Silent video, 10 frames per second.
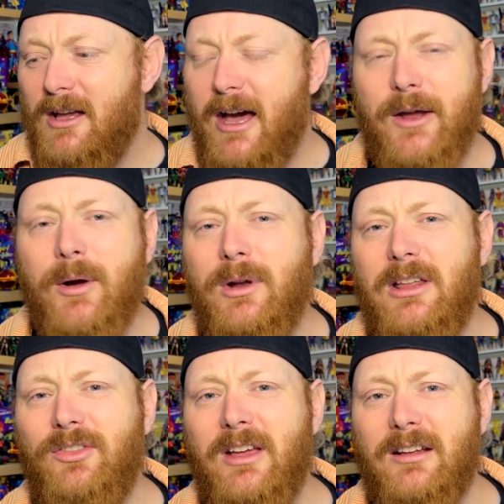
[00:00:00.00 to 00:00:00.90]
Anyway, what do
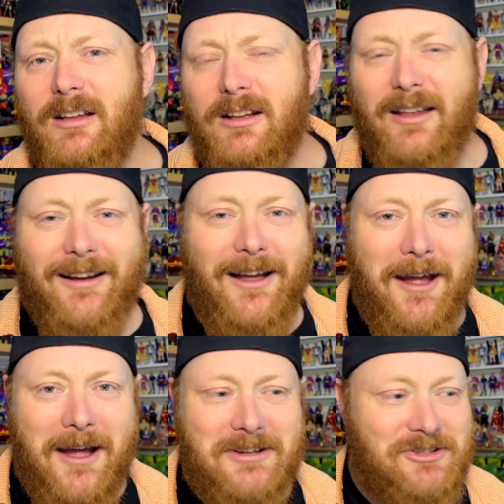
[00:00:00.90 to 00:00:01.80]
you think? Like I
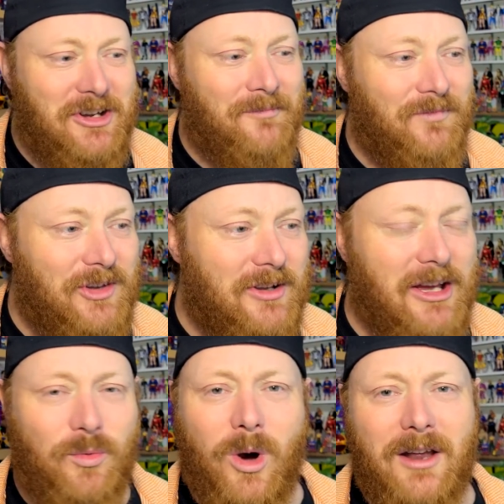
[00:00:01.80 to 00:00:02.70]
asked, do you
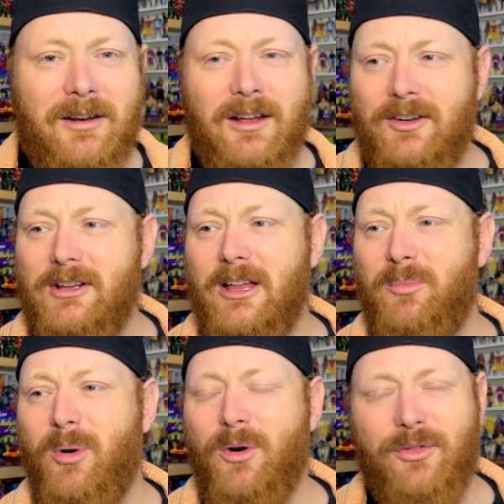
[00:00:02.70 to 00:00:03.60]
like one? Do you
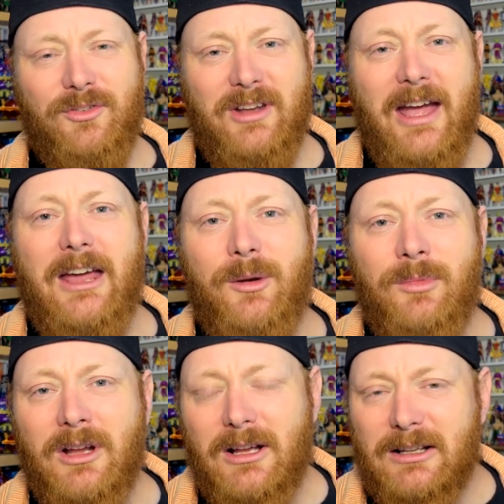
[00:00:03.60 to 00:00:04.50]
like both? Do you hate
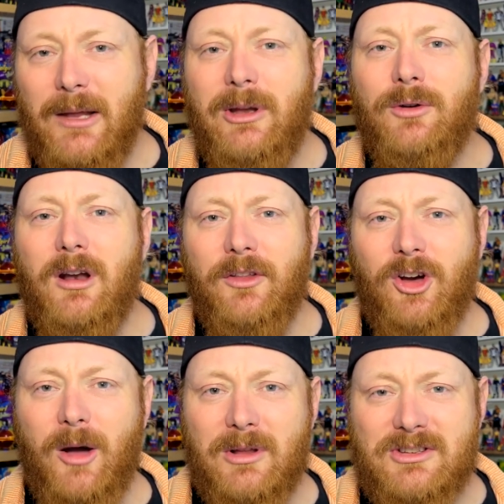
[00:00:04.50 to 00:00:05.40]
them? Let me know down in the
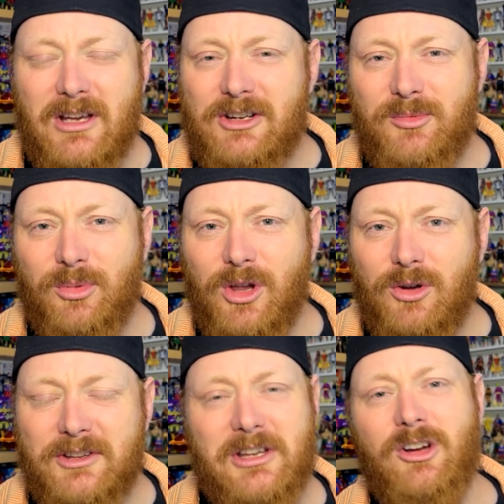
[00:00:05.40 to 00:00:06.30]
comments section below.
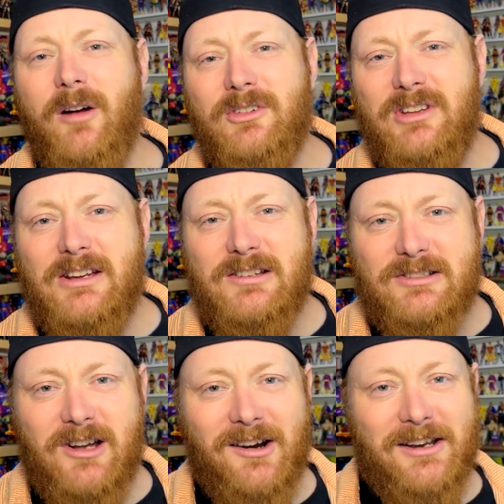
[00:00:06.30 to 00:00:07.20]
Let's get a conversation
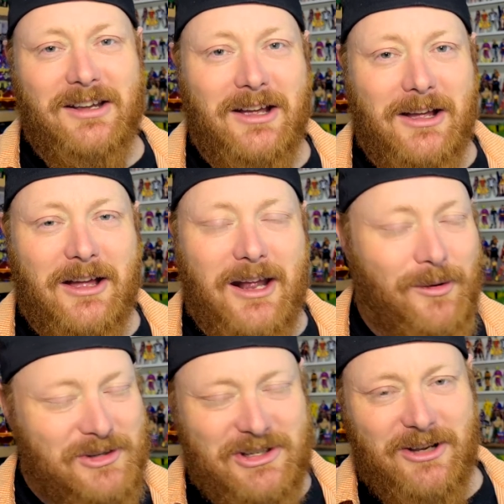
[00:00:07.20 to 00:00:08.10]
started, and I
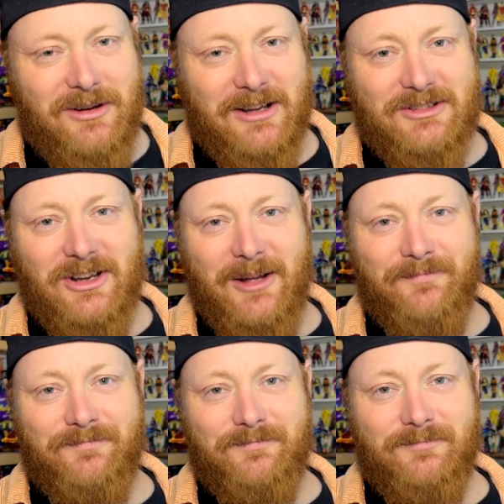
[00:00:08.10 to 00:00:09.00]
will see you next
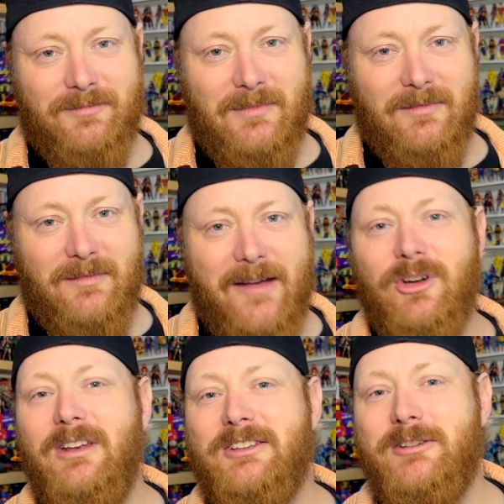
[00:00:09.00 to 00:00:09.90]
time. Have a
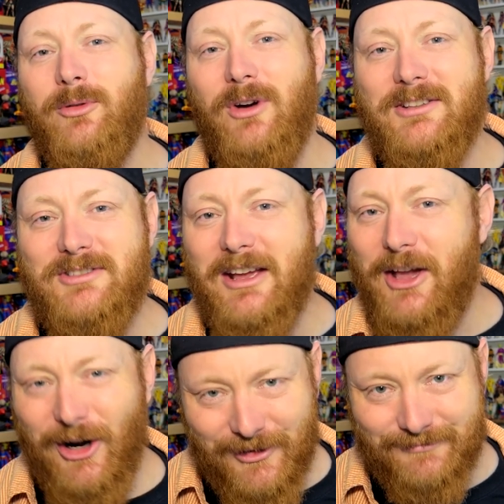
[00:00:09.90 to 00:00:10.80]
good day, super friends. Take
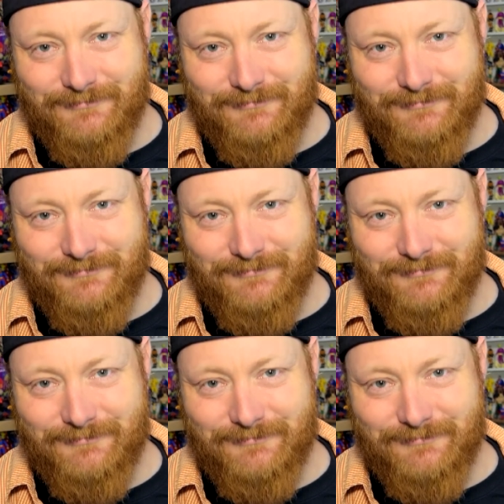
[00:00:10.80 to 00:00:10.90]
care.